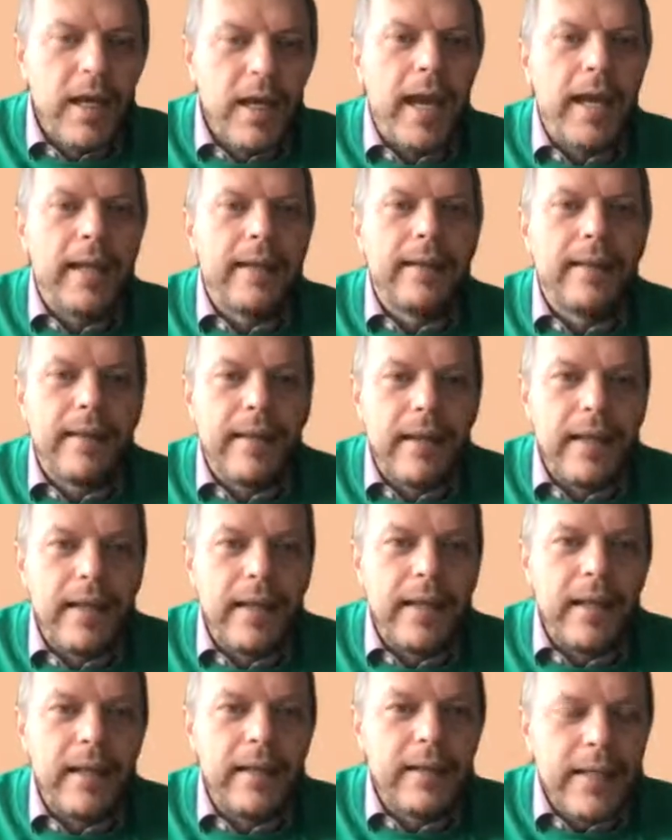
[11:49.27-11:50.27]
And
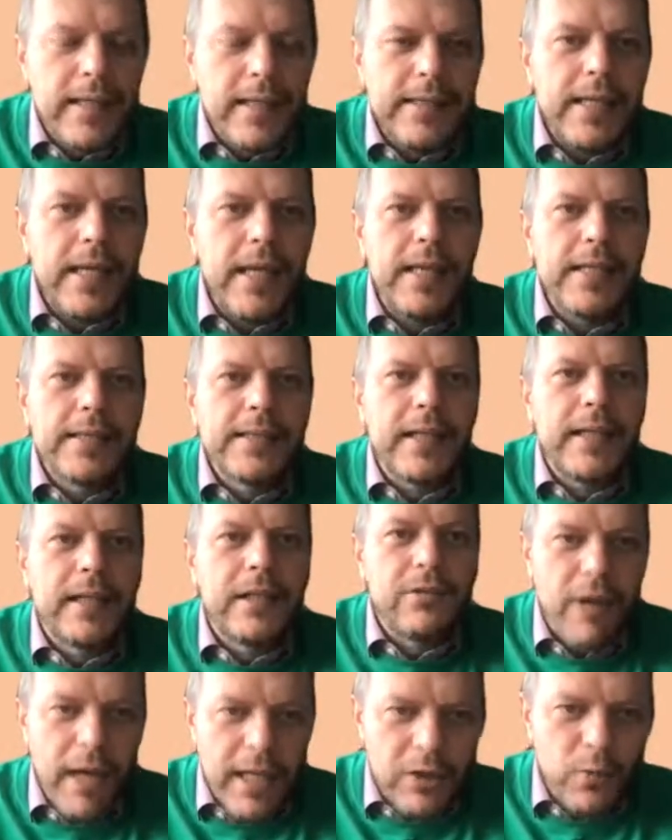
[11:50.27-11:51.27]
this is a
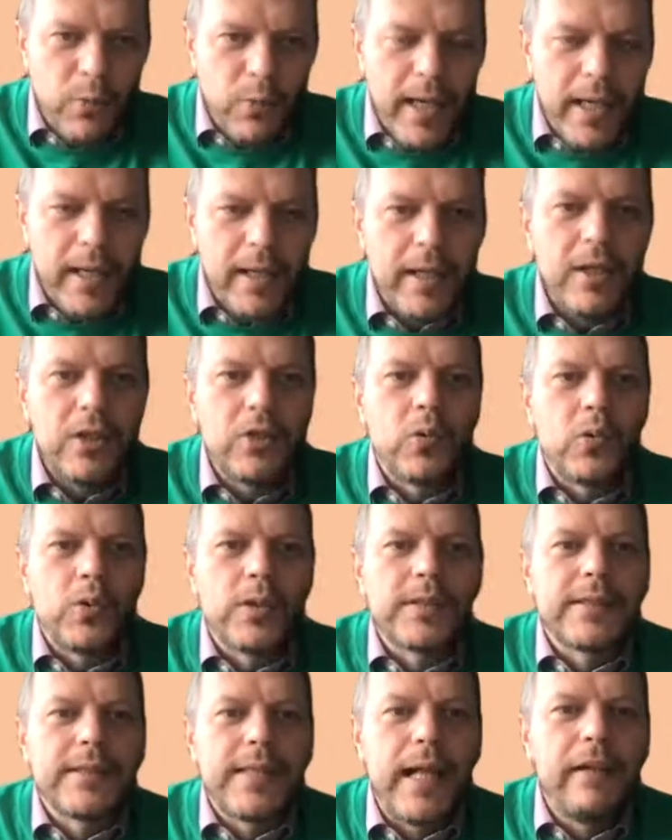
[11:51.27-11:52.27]
great way to
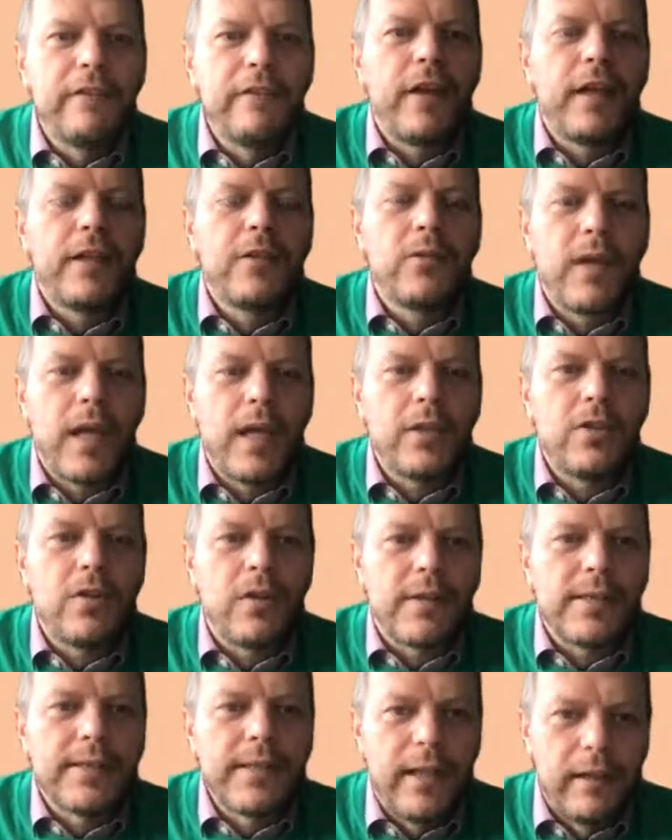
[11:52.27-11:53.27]
self-educate
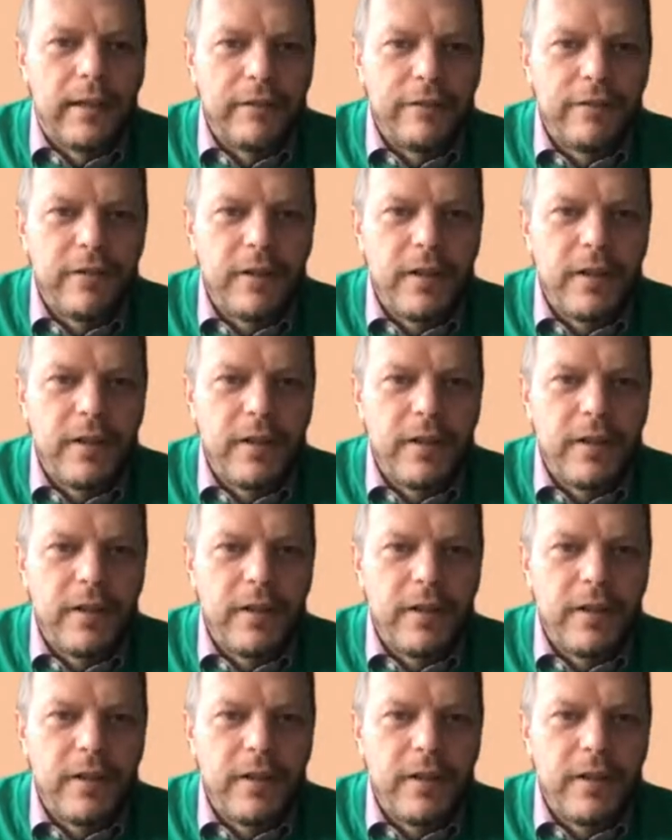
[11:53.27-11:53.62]
yourself